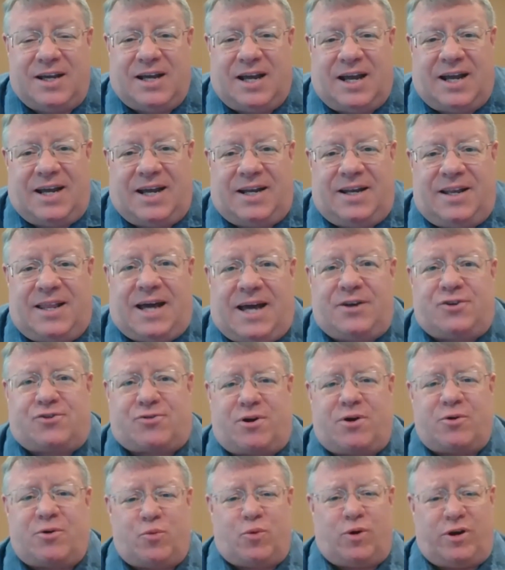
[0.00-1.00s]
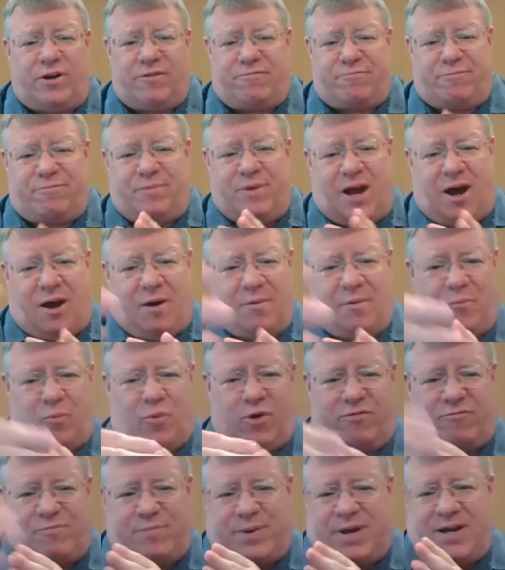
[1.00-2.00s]
And that drone would
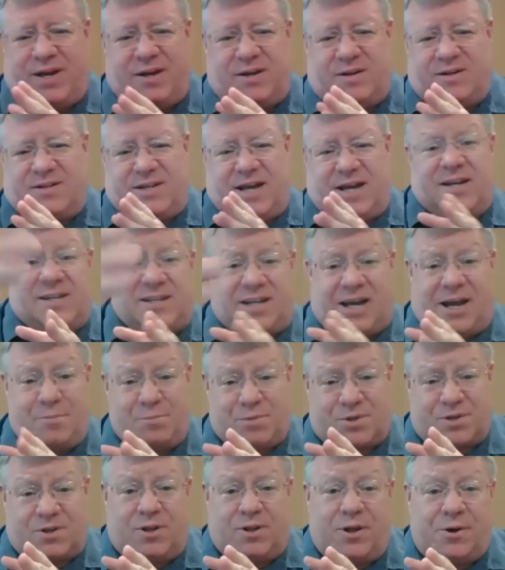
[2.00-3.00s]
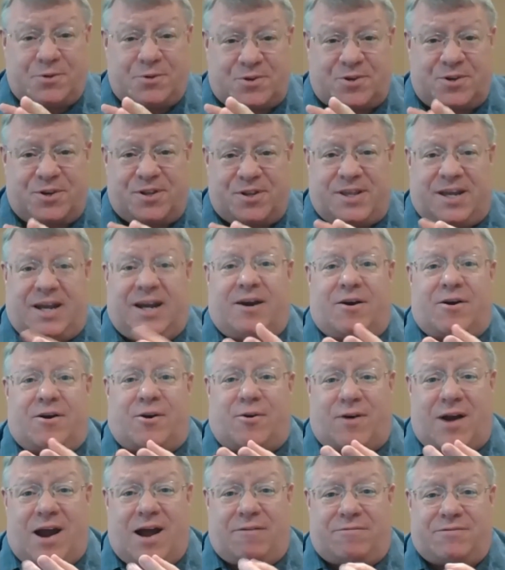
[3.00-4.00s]
have been 10 times closer to the
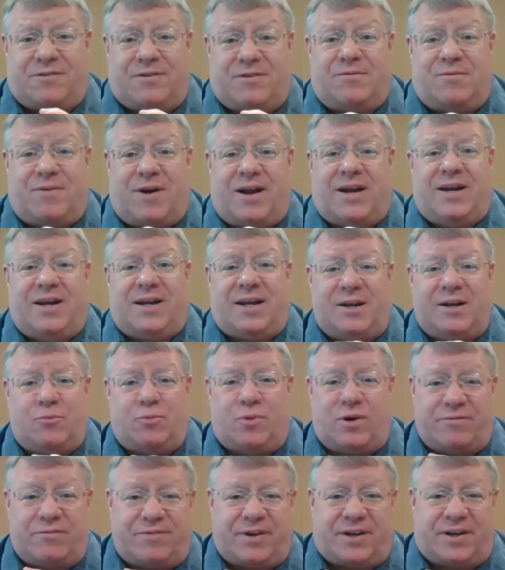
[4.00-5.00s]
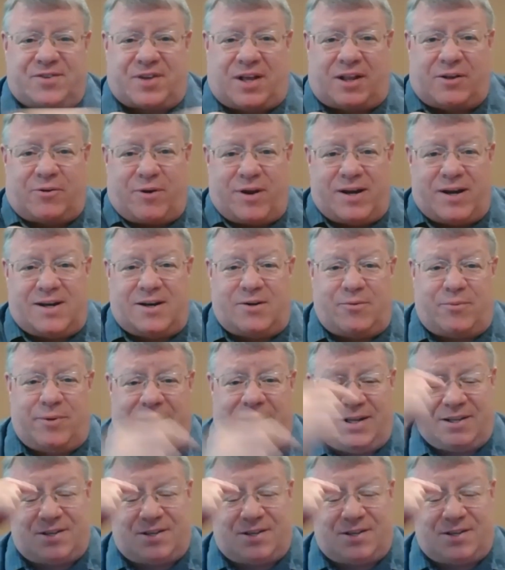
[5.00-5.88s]
aircraft, right? And would have accelerated away at